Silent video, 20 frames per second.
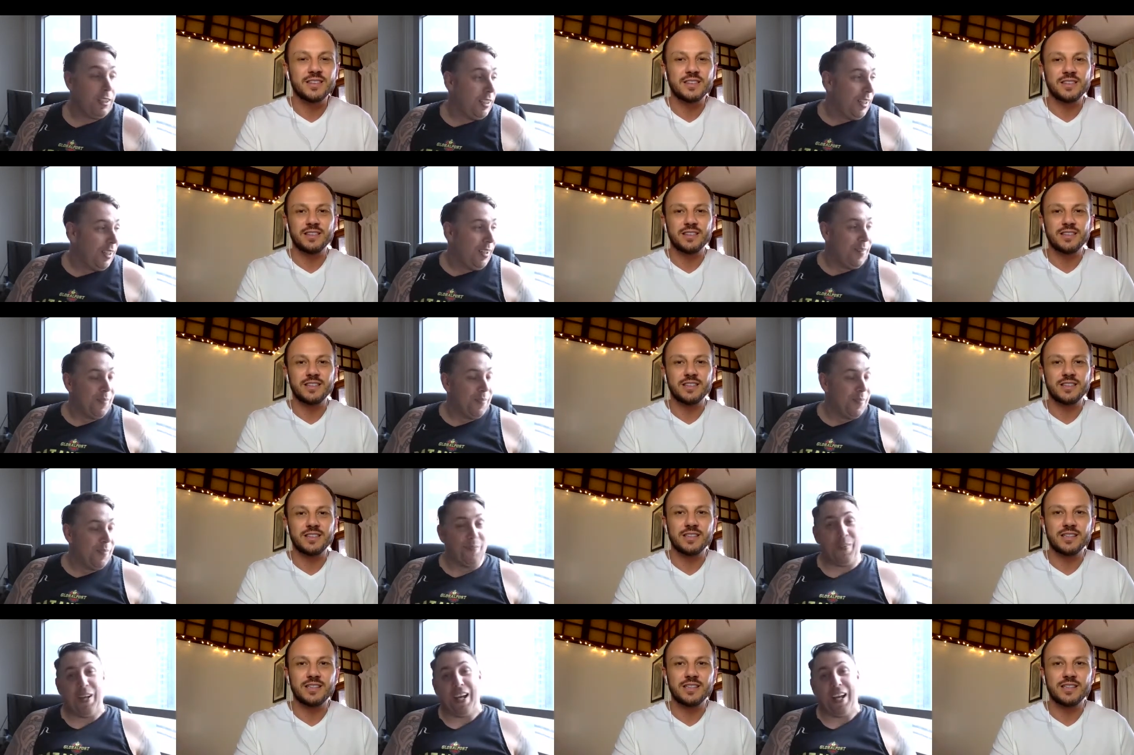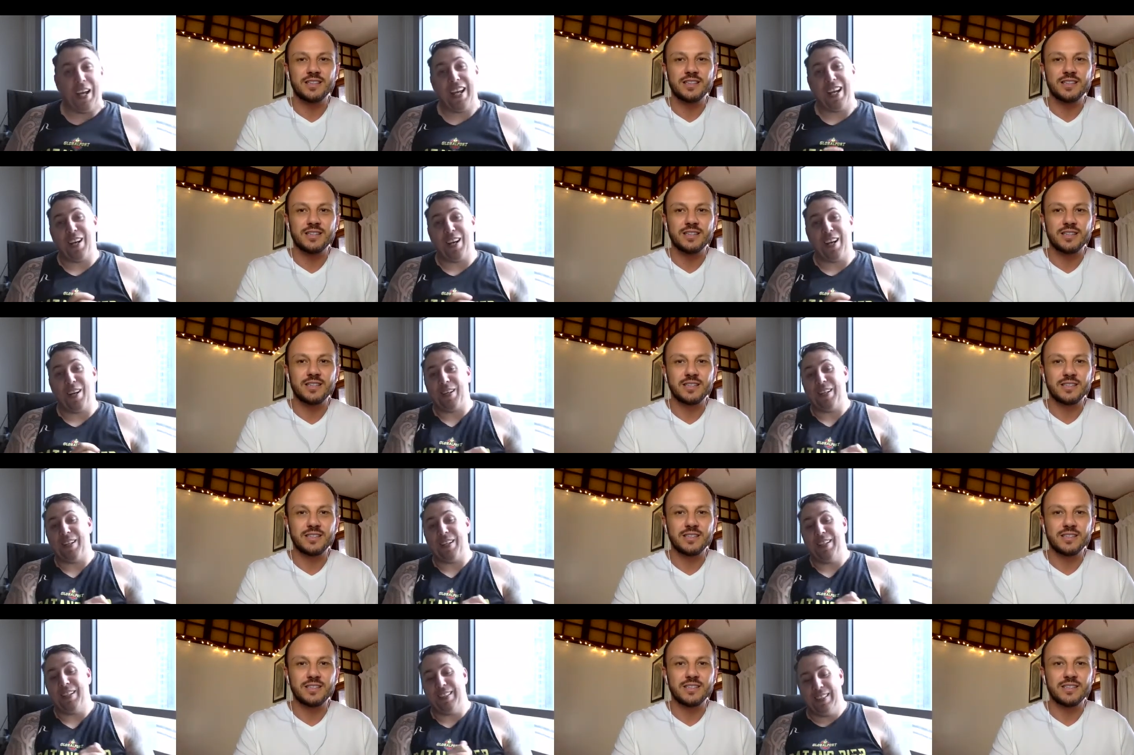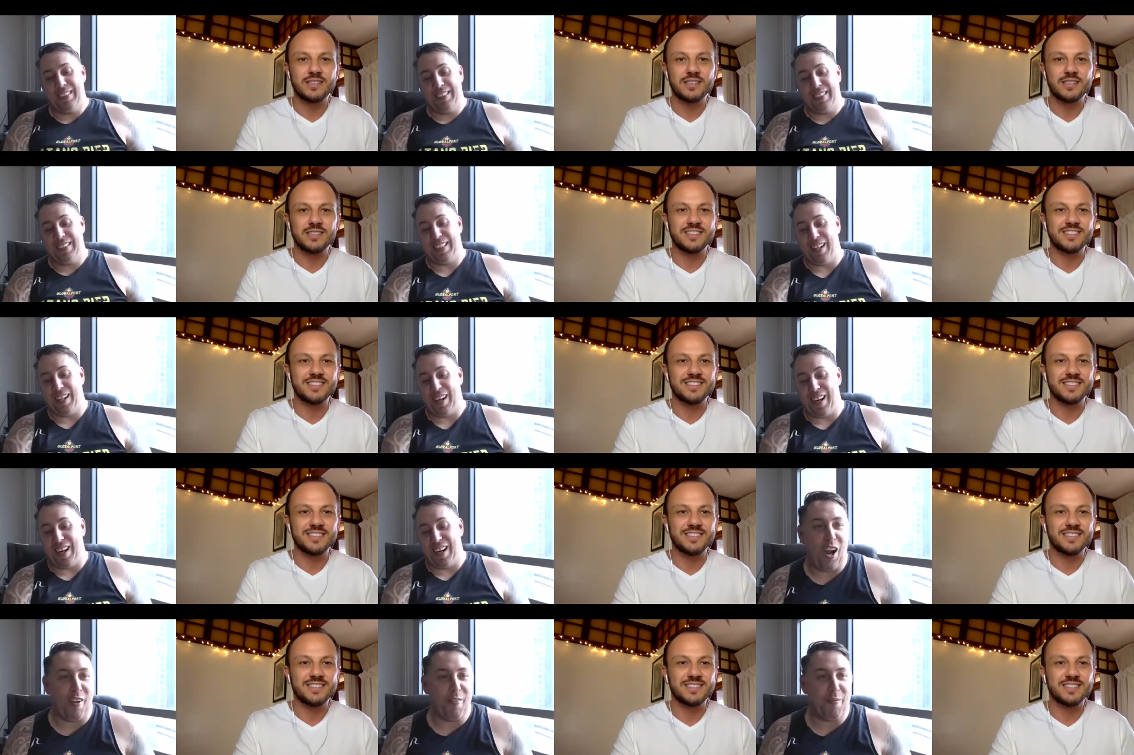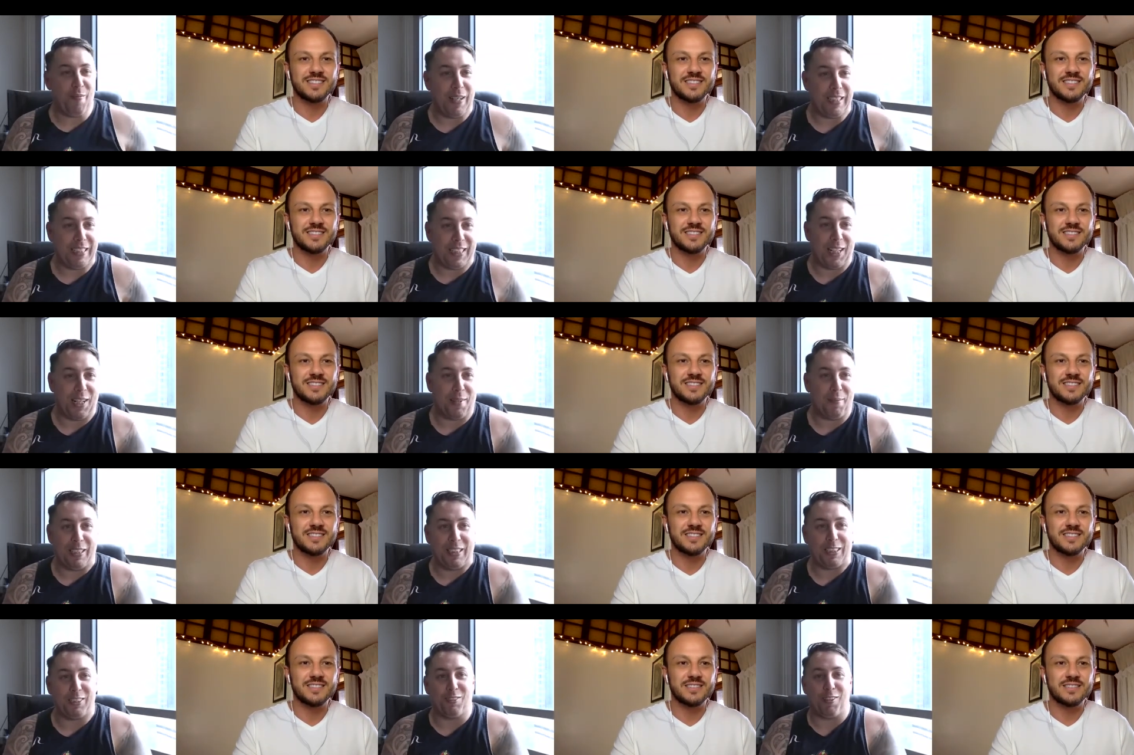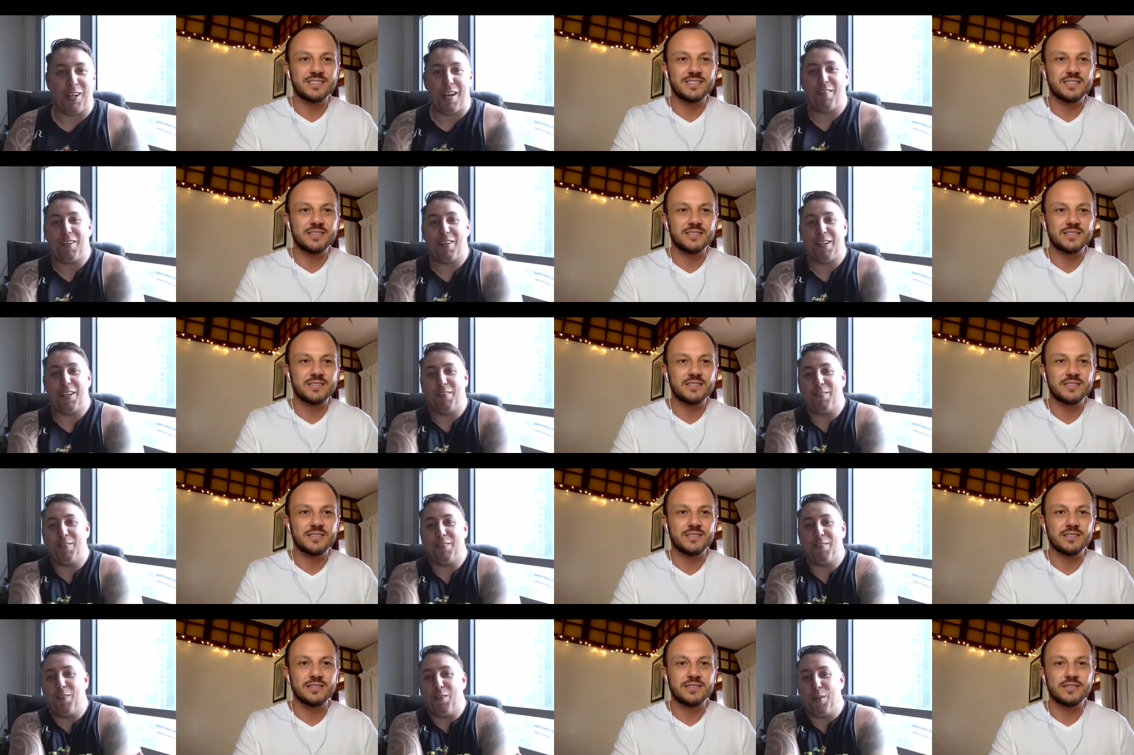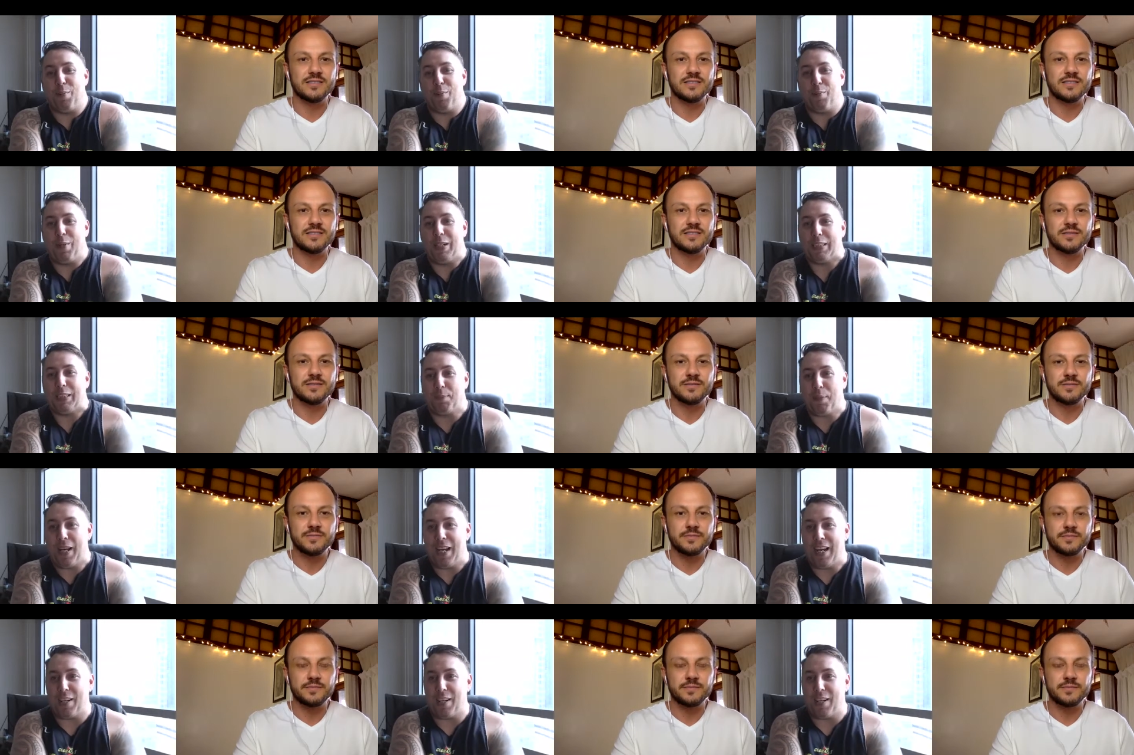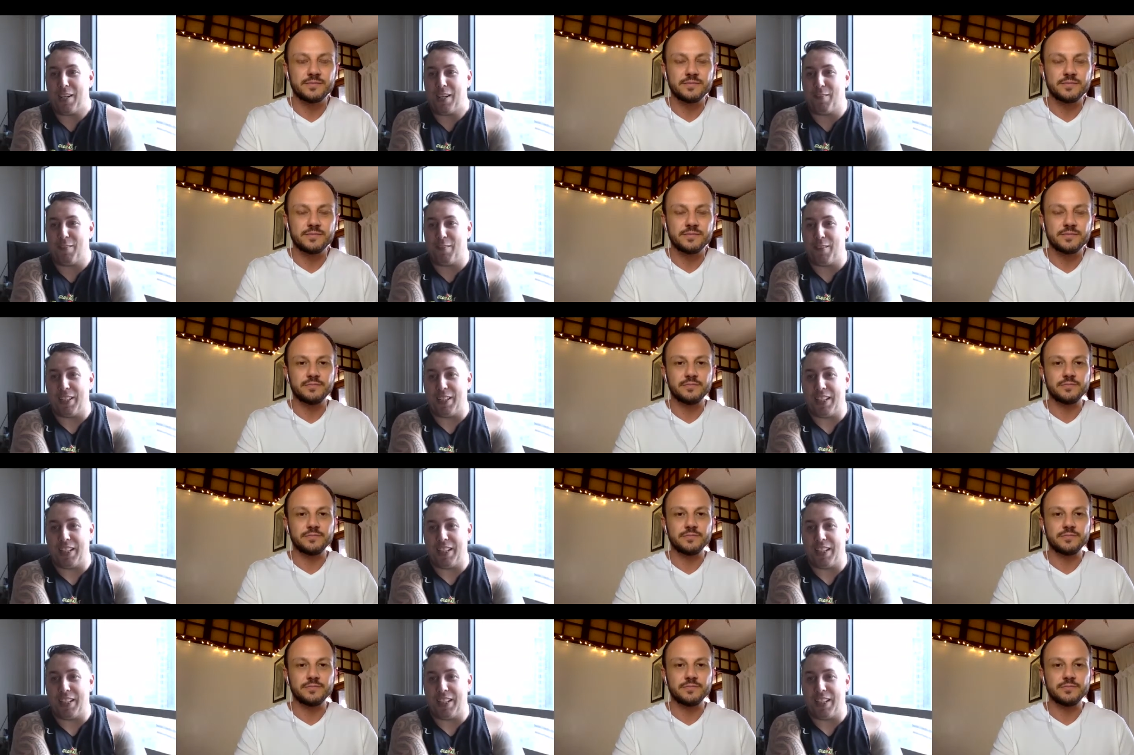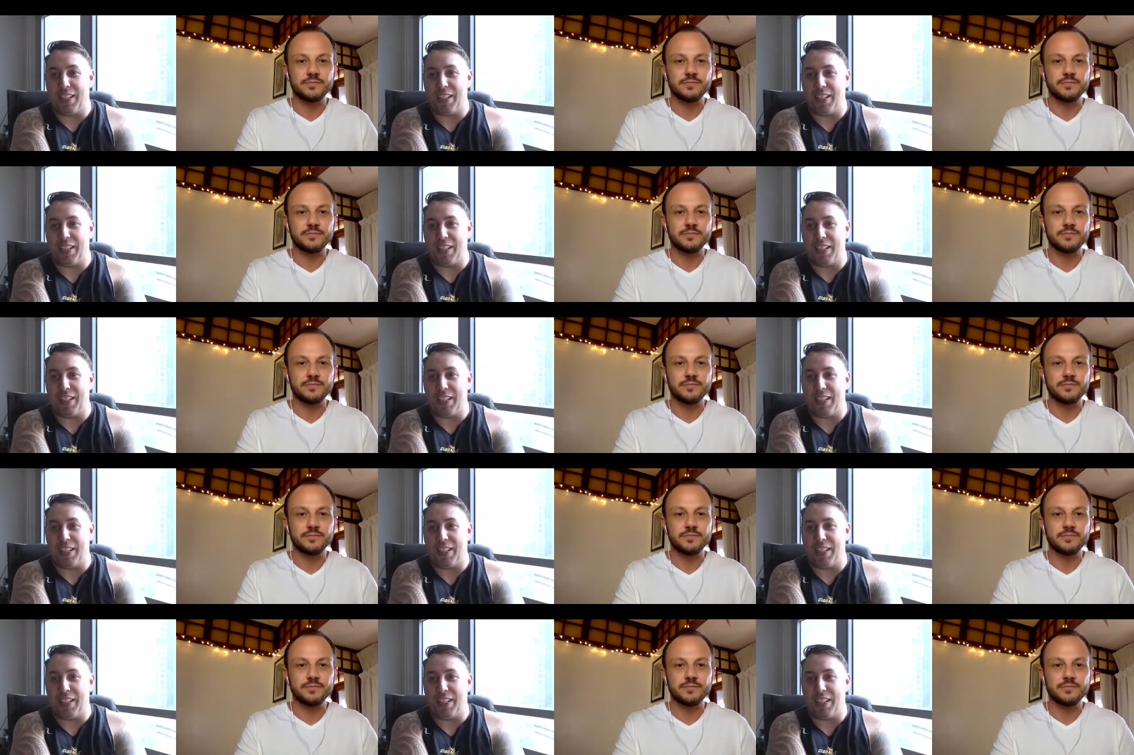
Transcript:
Speaker 1: Man, I, I uh, I've basically been traveling for the best part of a decade.